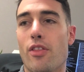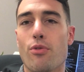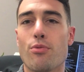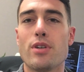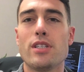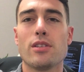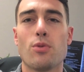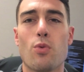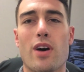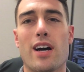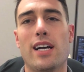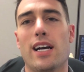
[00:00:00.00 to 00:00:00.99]
And the reason
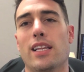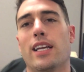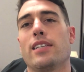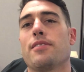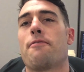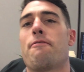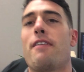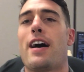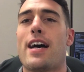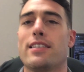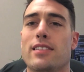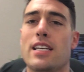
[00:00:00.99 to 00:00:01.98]
why I like to
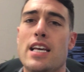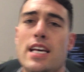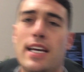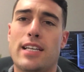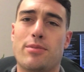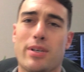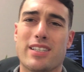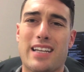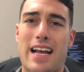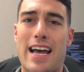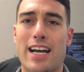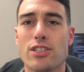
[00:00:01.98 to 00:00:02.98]
fast is because
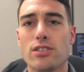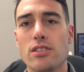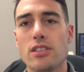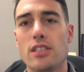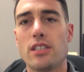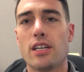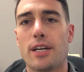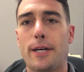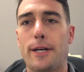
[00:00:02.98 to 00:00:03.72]
it actually